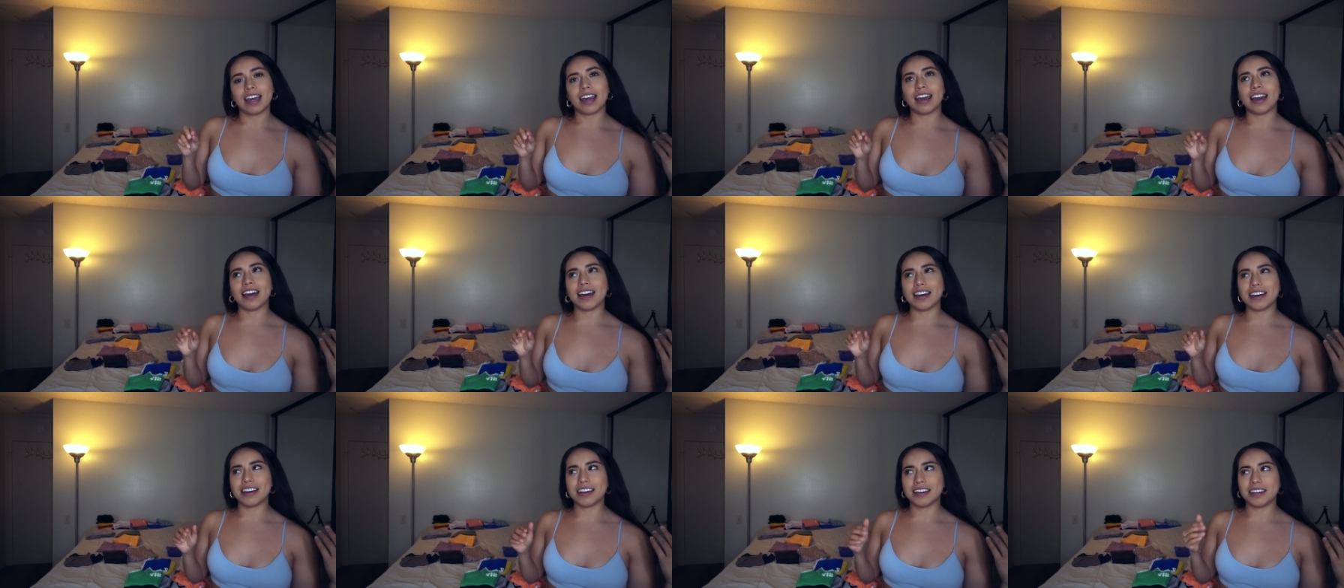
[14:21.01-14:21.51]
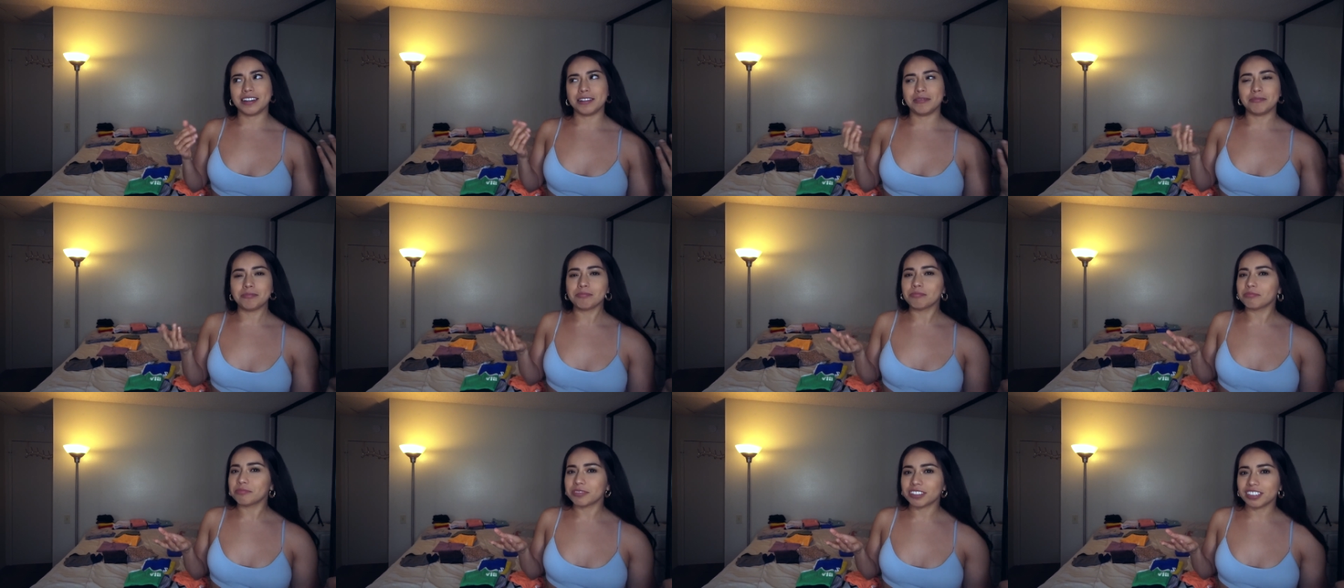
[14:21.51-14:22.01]
Um,
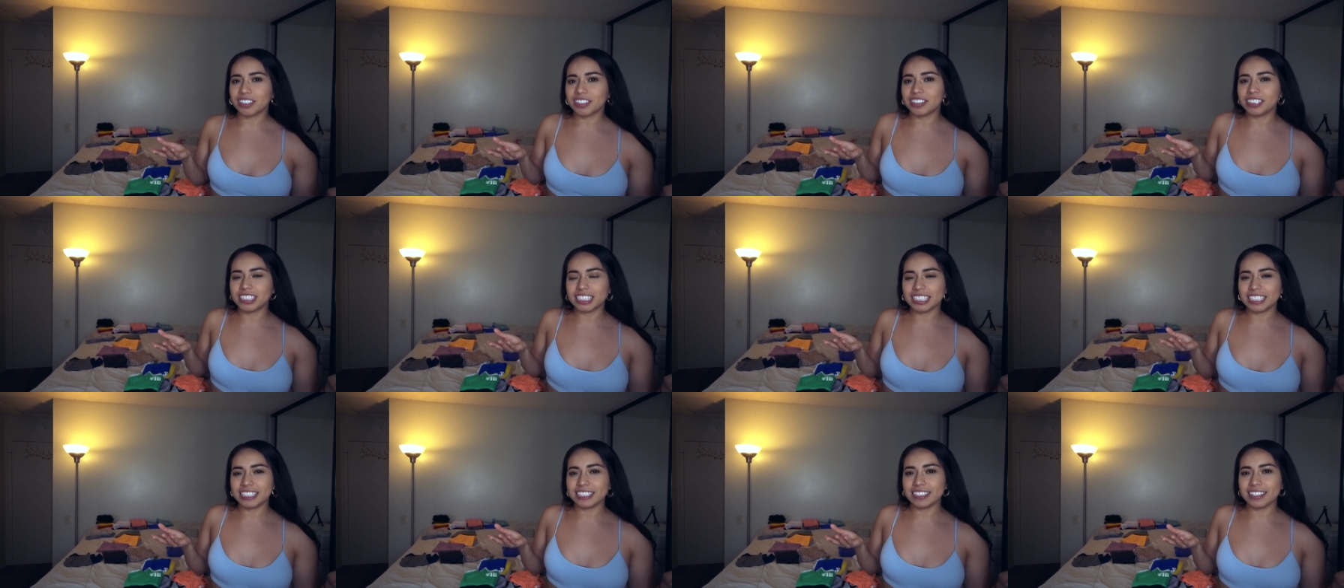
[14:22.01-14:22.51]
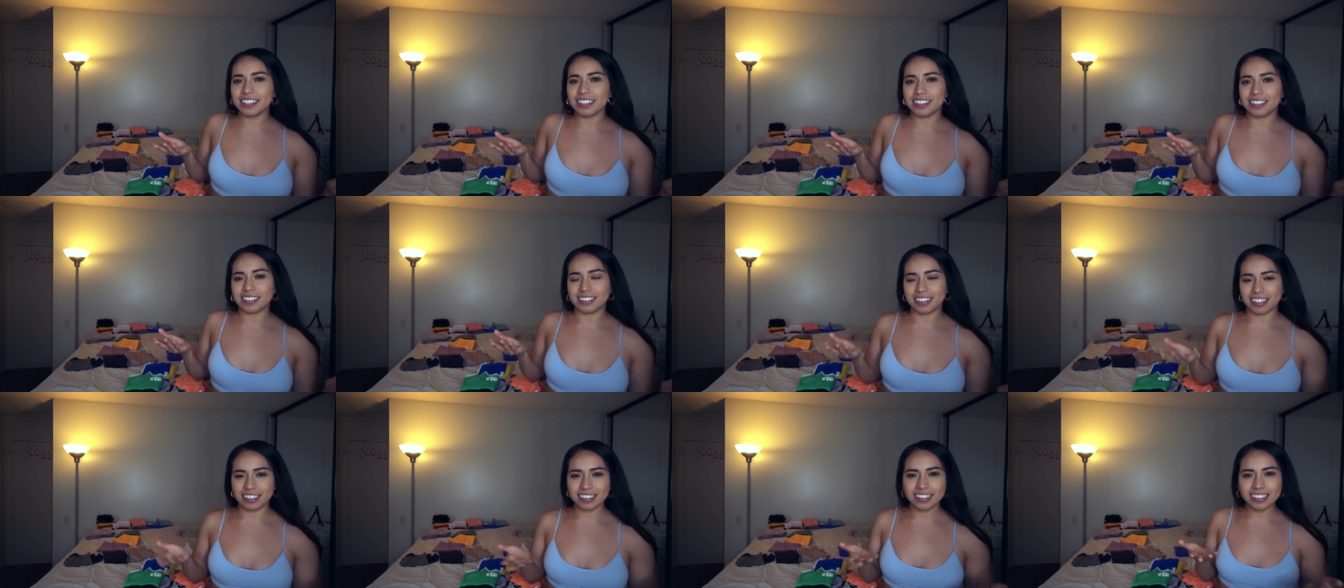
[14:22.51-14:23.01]
they're just like,
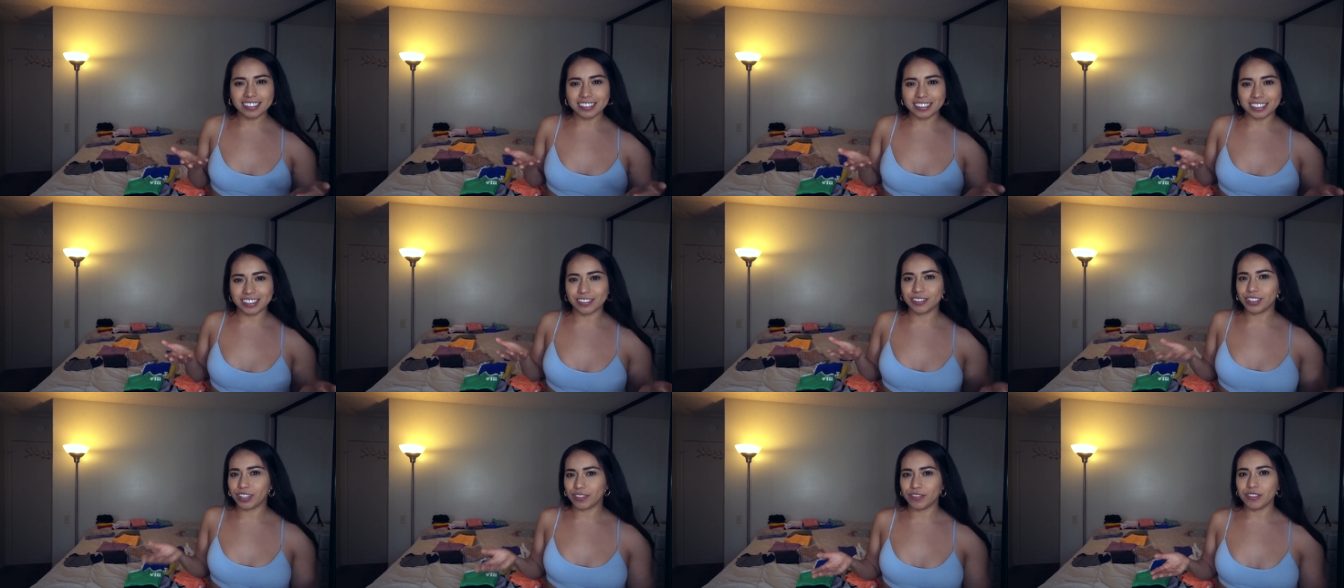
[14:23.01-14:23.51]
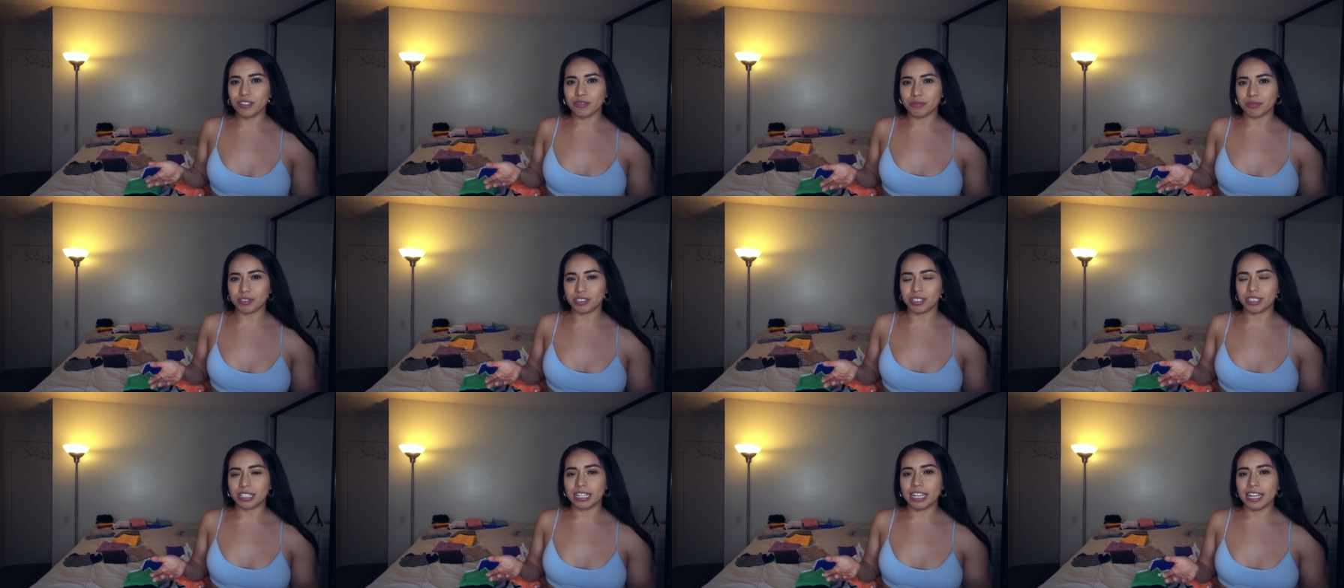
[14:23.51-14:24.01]
I don't know, so
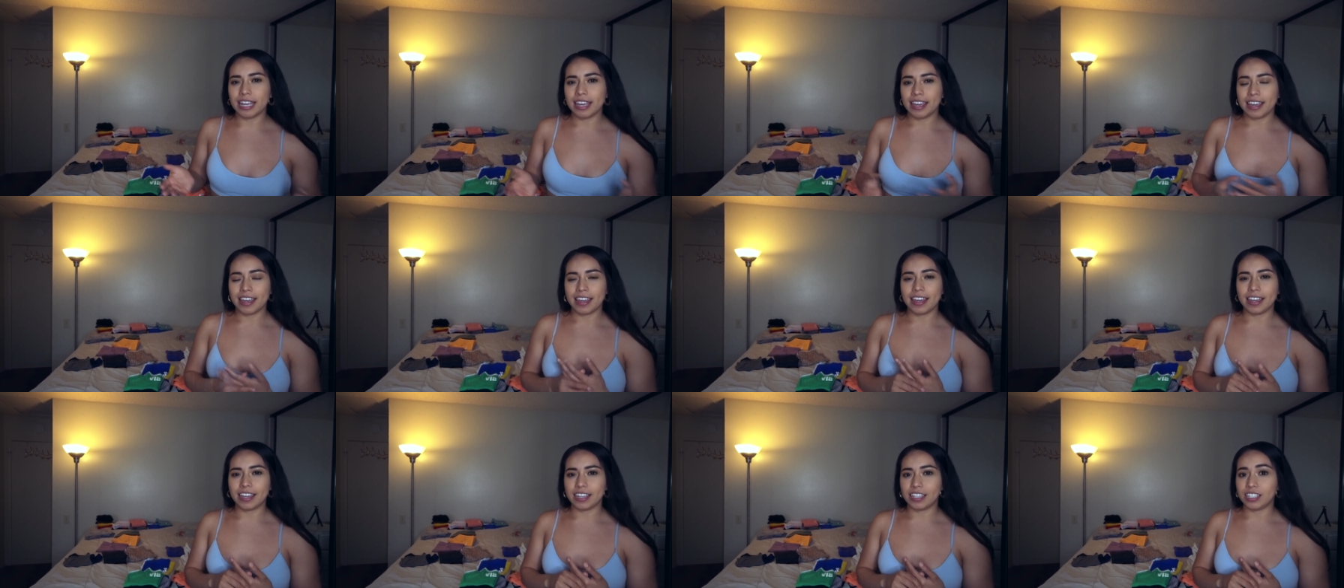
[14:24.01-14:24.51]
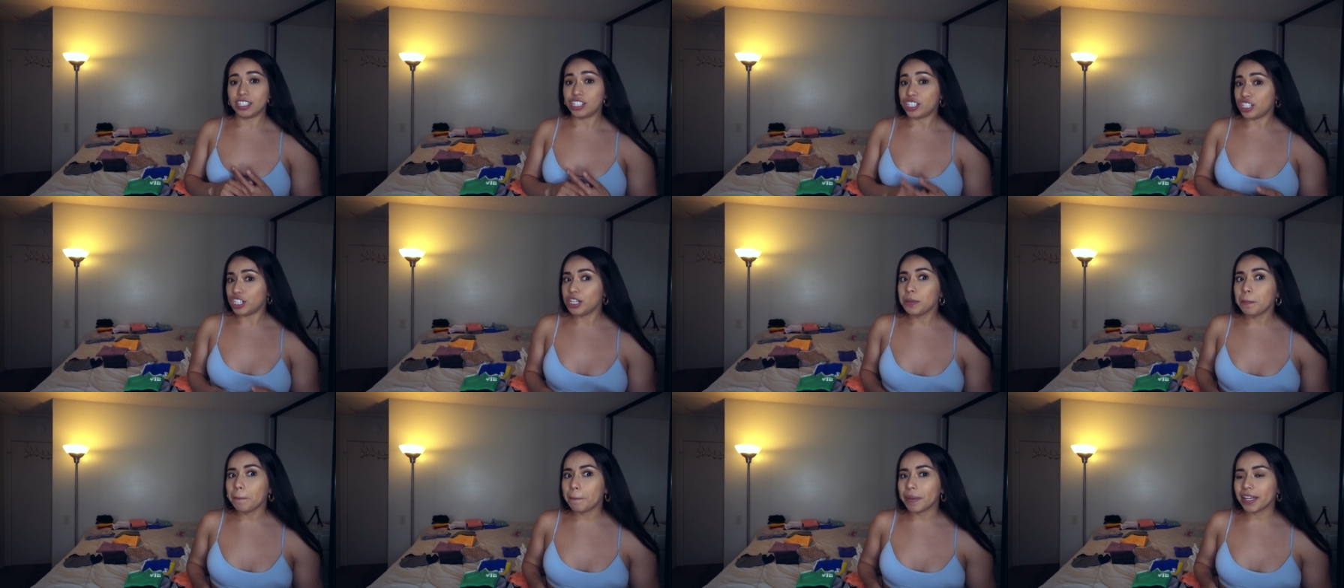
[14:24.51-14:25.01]
comfortable and
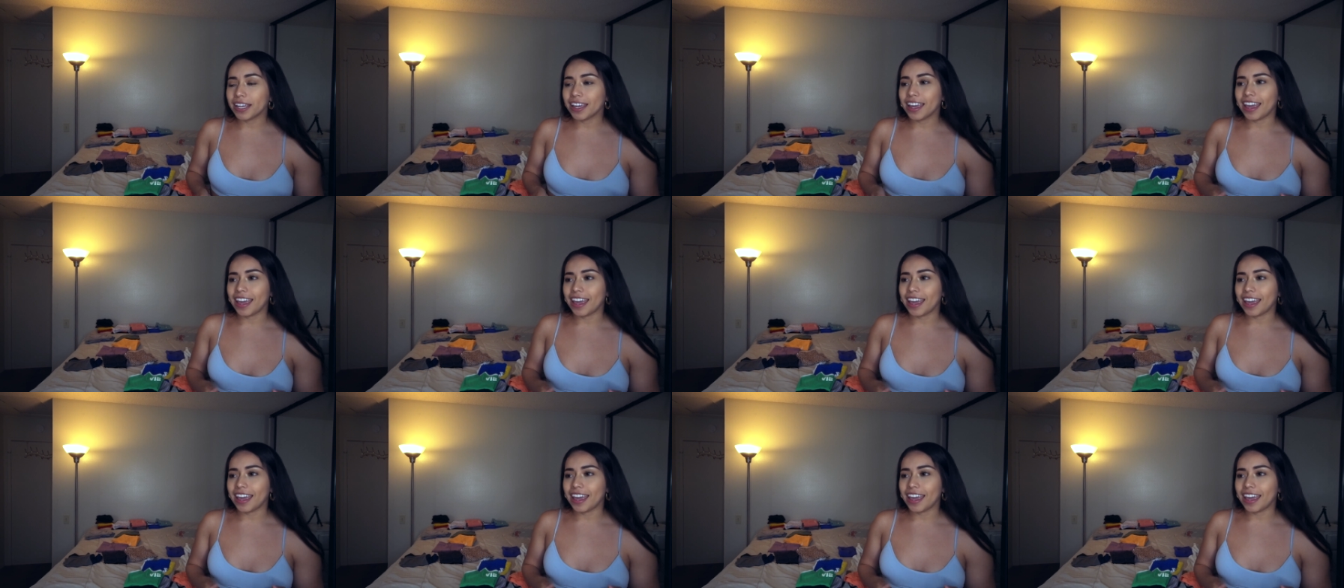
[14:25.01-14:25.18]
cheap.